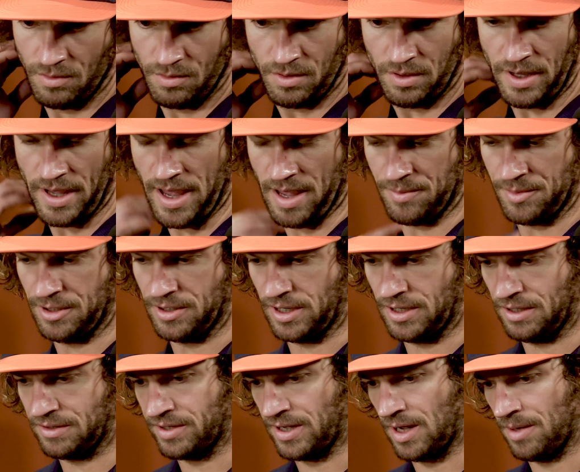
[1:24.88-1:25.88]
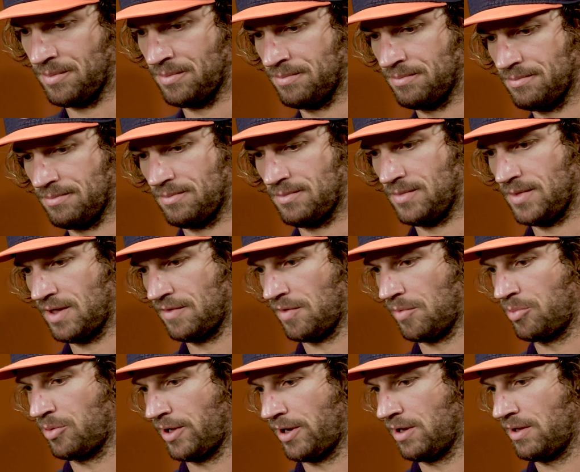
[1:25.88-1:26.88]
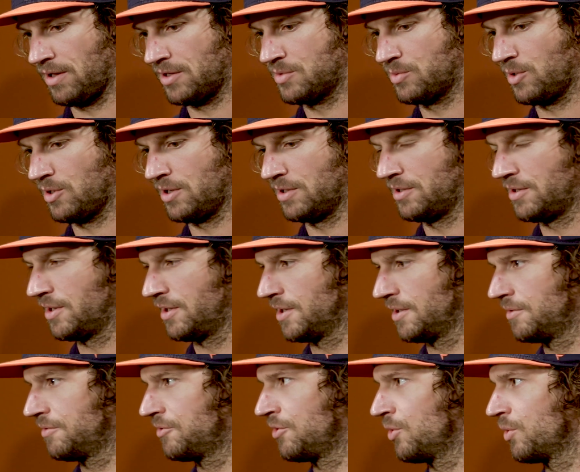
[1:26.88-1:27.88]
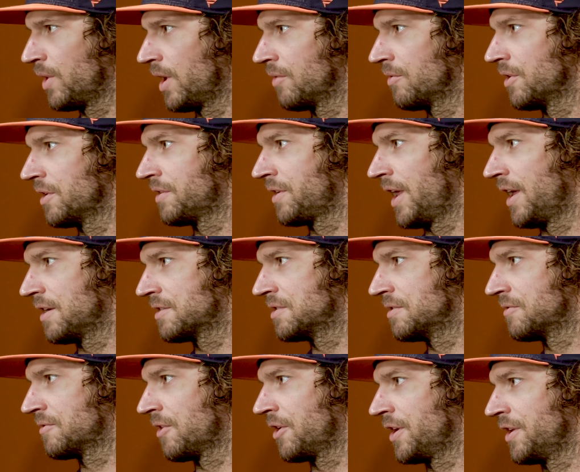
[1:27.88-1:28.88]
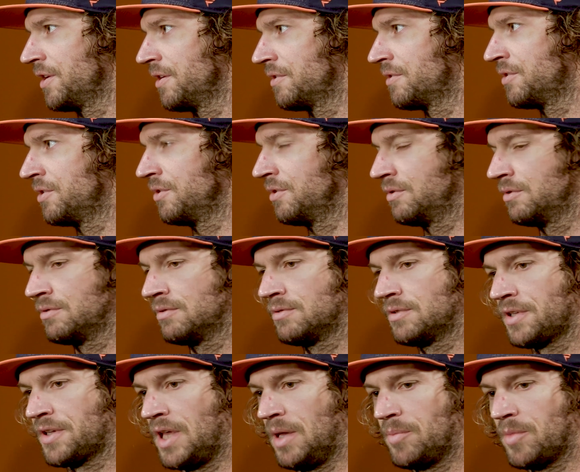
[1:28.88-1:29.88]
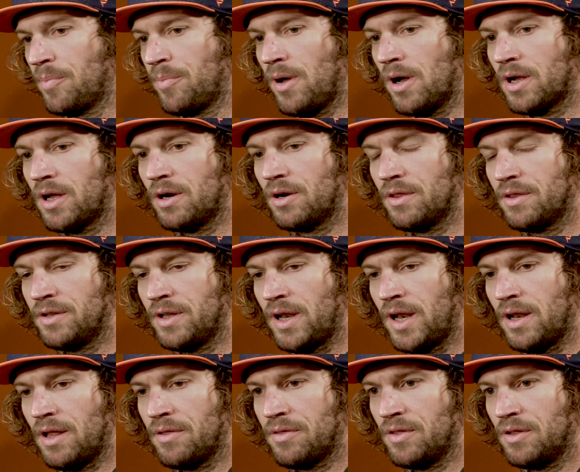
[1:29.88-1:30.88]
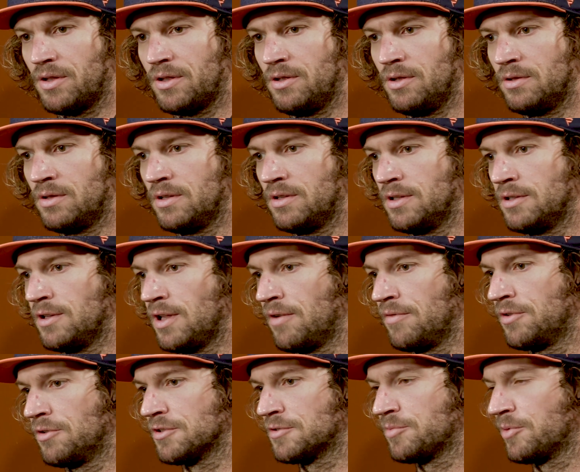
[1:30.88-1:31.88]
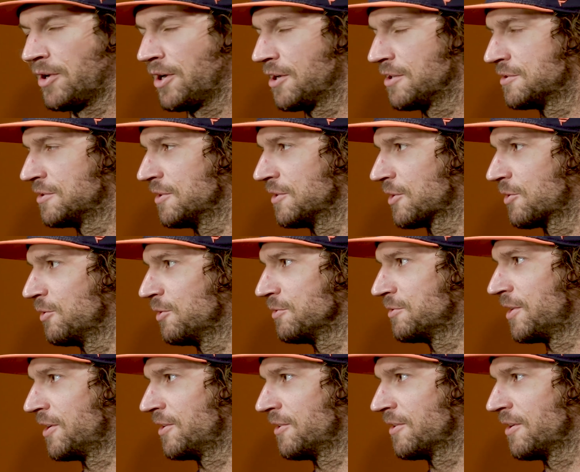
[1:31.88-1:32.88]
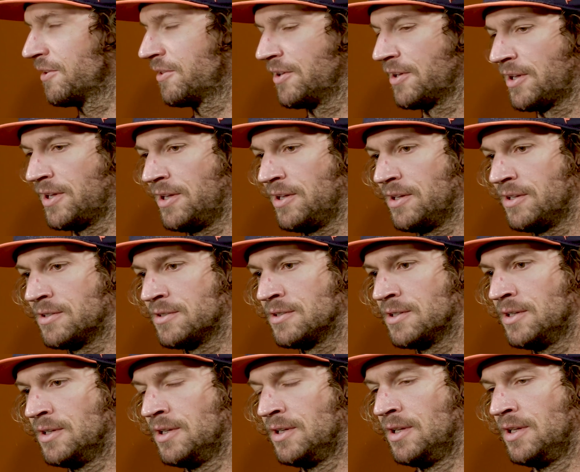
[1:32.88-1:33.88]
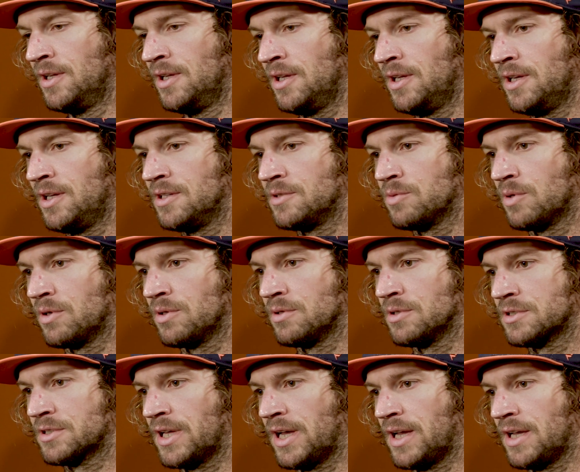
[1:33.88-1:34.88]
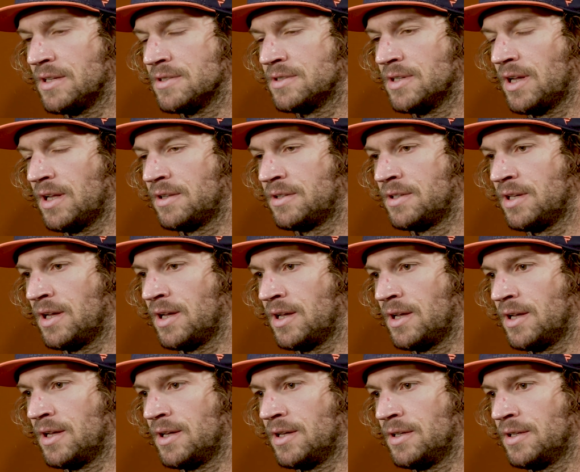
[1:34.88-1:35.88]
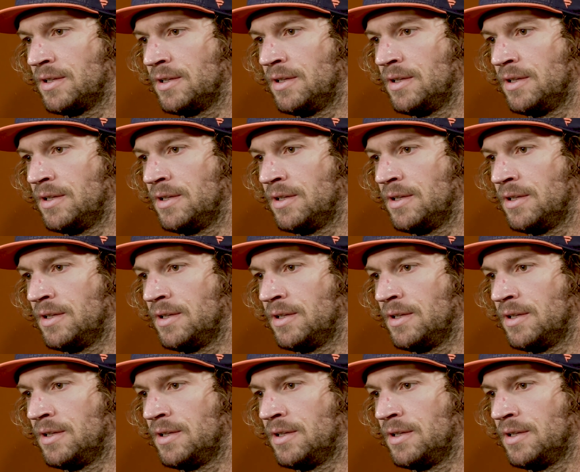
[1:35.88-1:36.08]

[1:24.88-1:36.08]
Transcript: Yeah, I mean, anytime you have a player that's willing to do whatever it takes in front of you to to keep the puck out of the net. I think you you love those players as a goaltender. I think he's he's one of those guys that. Uh,